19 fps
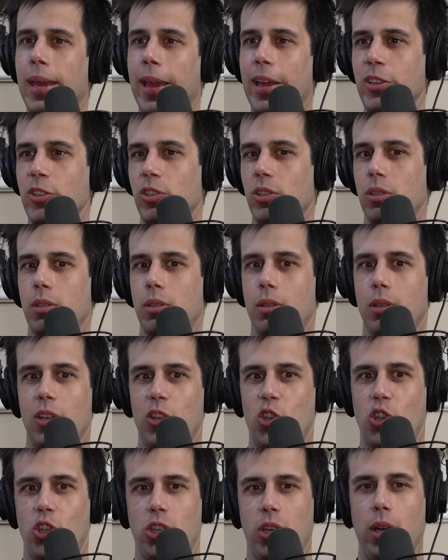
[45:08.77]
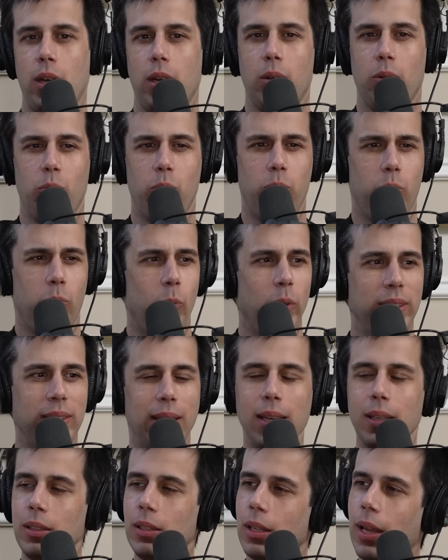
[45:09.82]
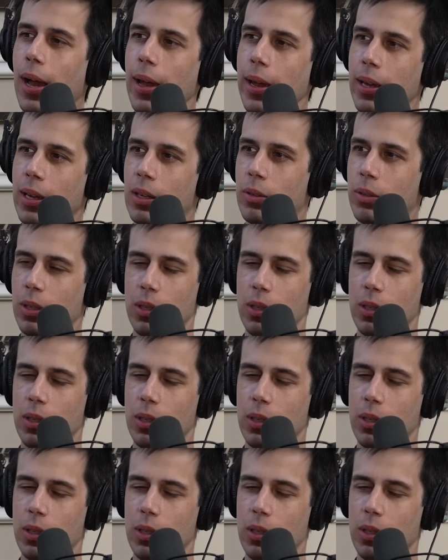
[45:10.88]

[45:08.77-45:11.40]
and just share what they like.